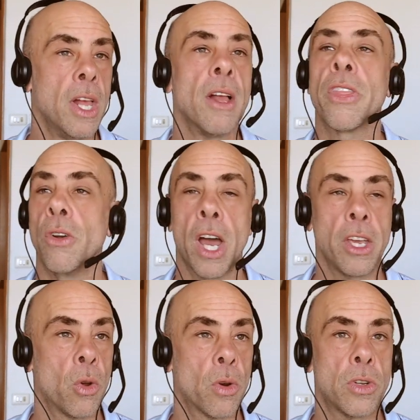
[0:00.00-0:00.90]
They're not
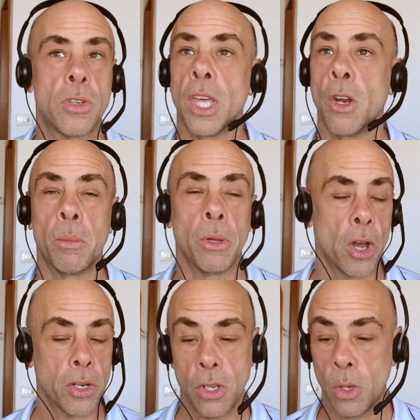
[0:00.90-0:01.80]
yours. They don't belong
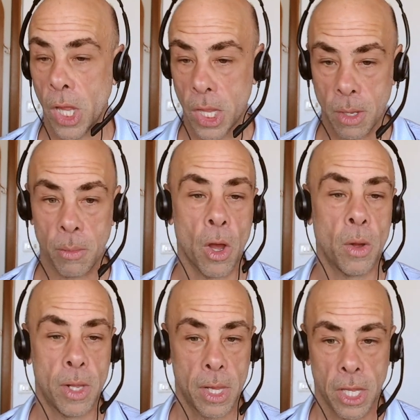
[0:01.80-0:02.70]
to you. Let them go.
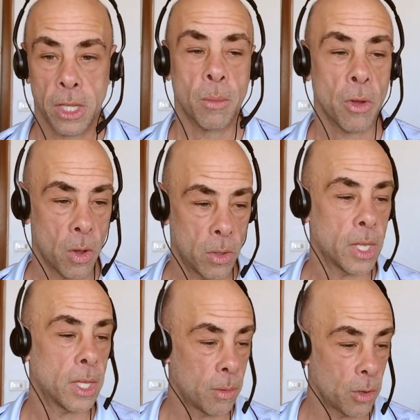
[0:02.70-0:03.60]
Let them go. Let
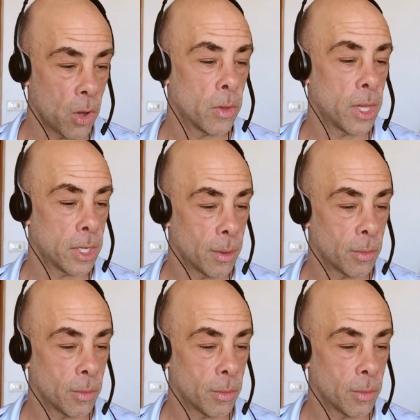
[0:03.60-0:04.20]
them go. Let them